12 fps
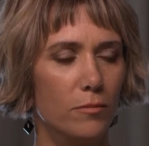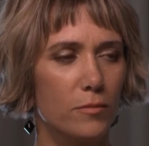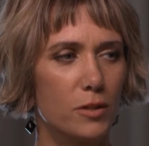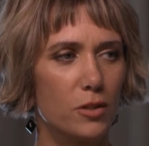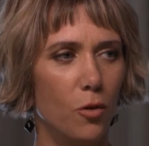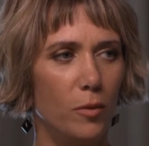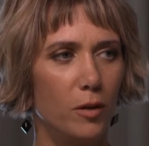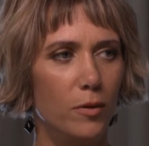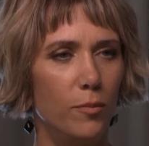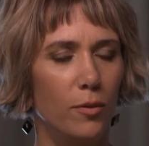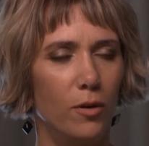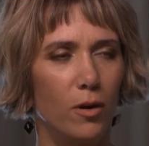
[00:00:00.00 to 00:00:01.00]
so many
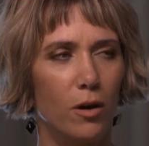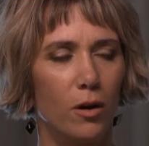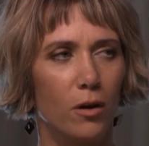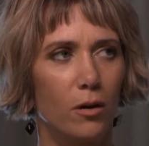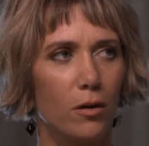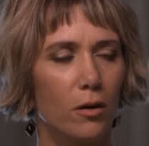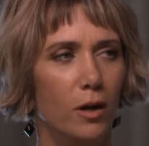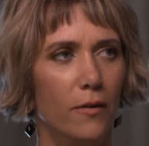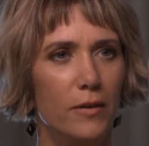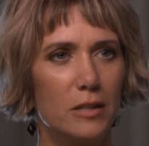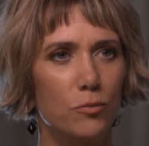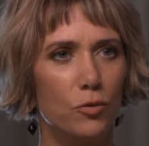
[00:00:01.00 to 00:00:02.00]
people
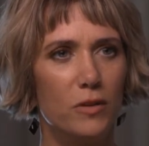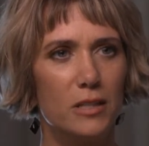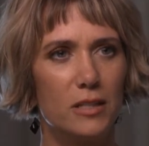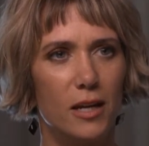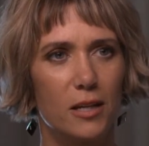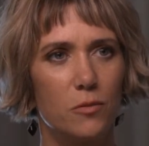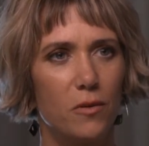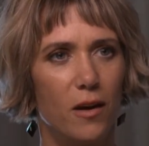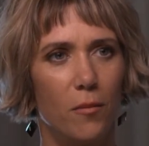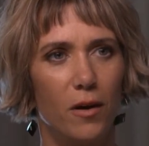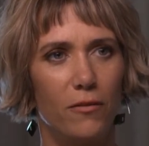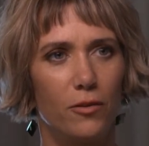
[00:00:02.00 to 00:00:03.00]
this movie stays with
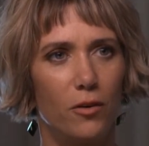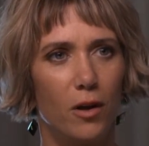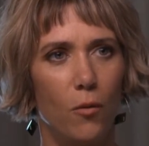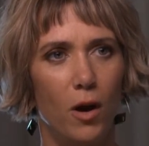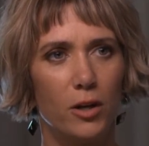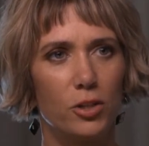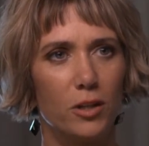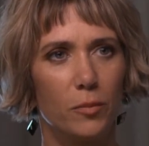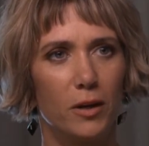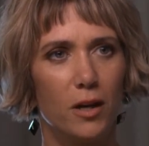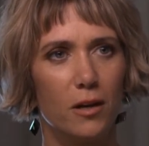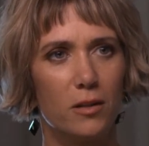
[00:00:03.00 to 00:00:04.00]
them after they watch it,
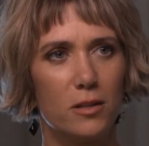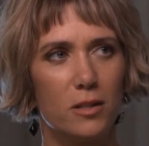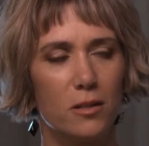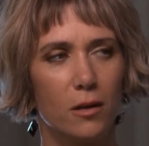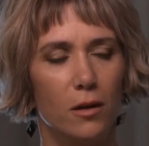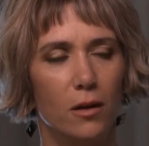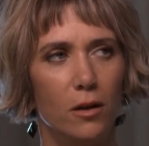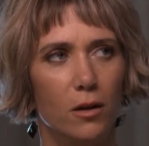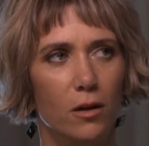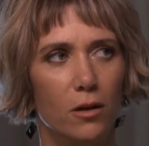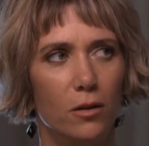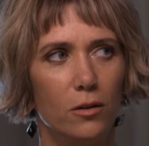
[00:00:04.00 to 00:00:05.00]
because
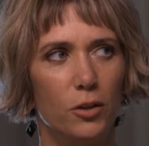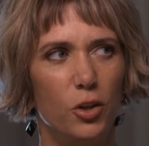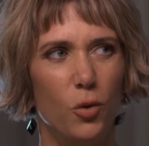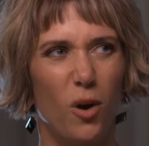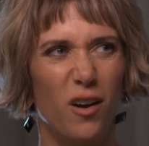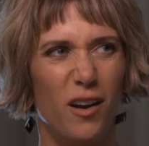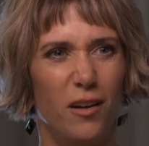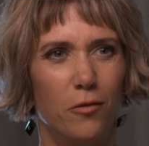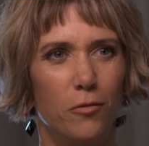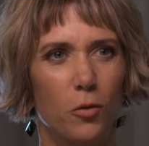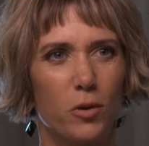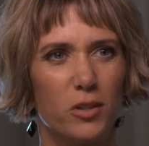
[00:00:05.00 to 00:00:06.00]
you are kind of
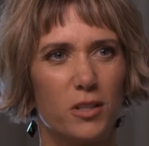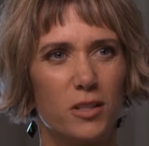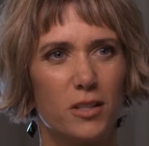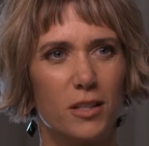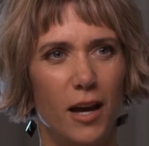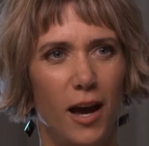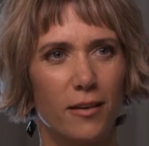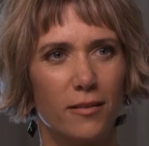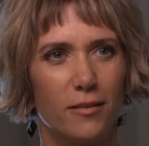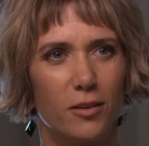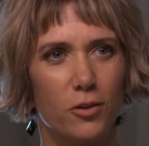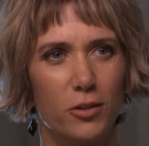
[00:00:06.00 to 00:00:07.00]
forced to
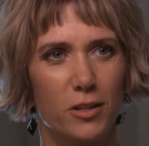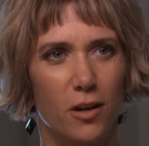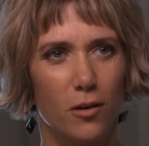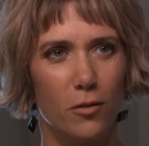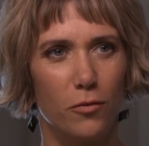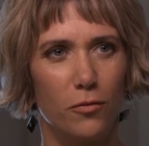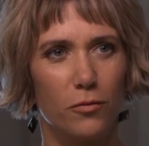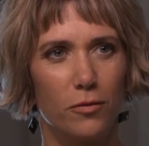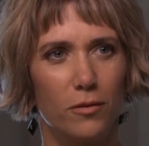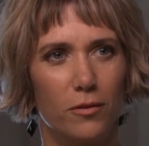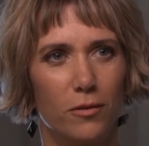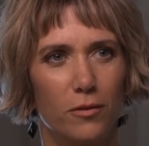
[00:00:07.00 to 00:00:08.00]
ask yourself,
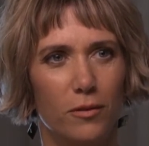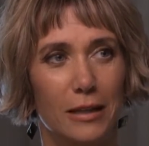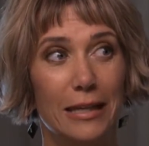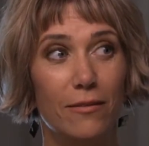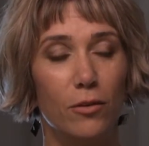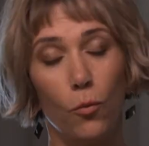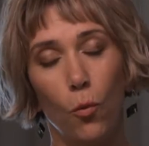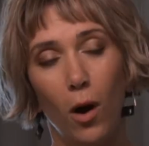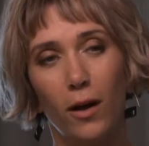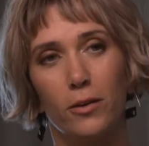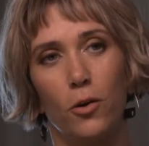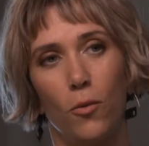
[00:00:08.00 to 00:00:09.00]
even
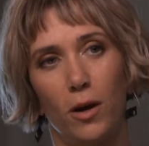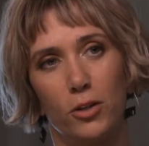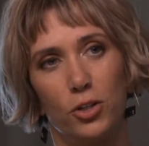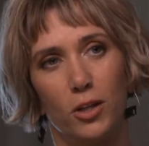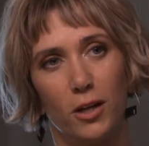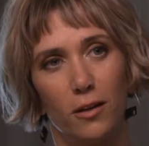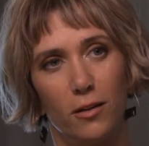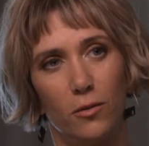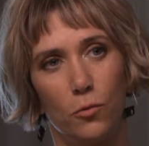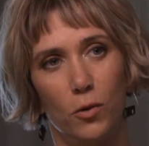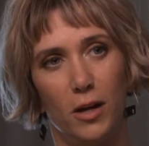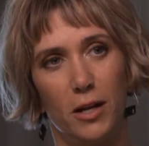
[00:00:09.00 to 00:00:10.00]
while you're watching it,
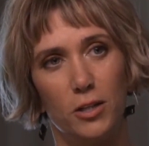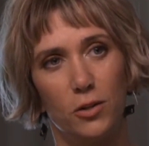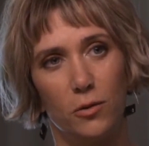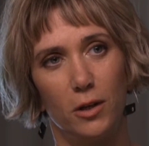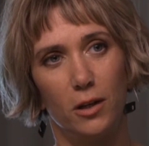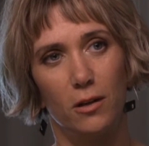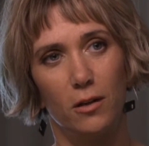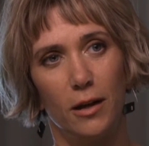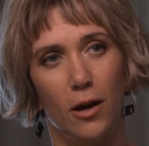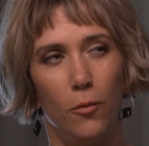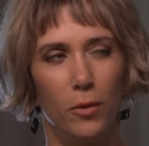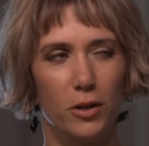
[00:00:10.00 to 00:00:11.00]
would I do it?
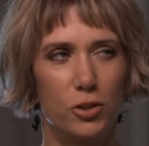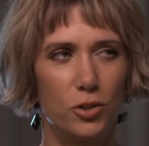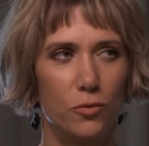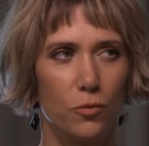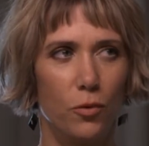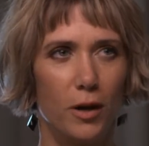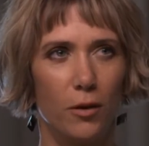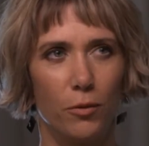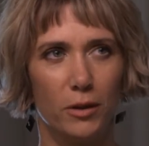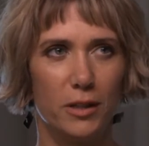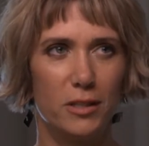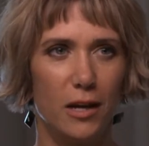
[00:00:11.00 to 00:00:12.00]
How much would I
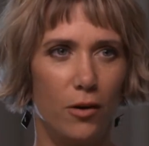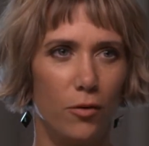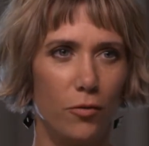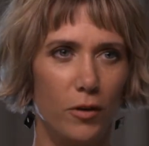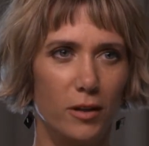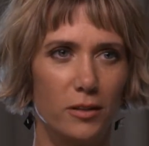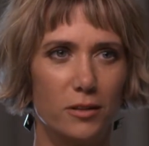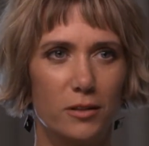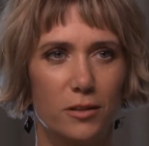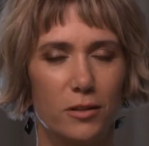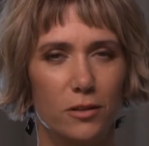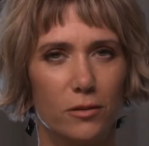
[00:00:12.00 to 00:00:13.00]
really sacrifice
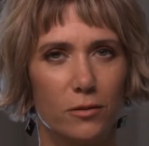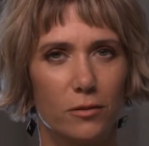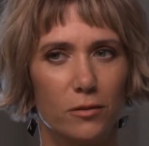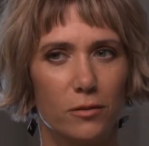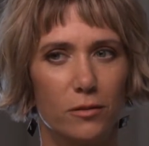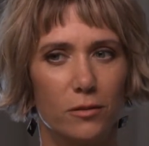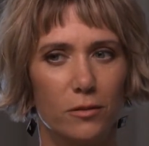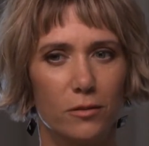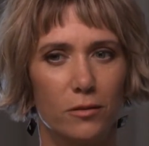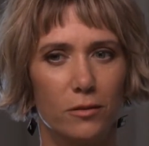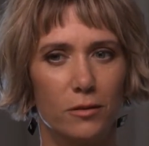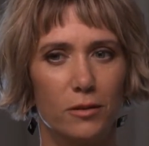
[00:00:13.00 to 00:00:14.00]

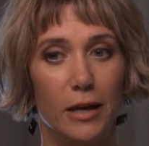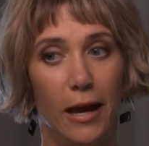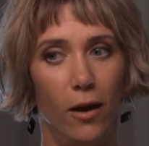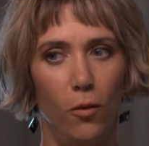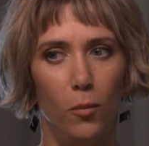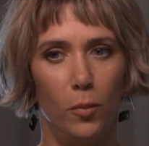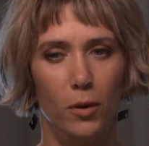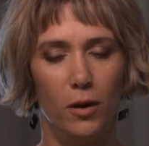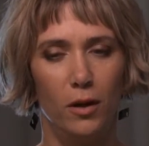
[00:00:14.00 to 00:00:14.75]
to help?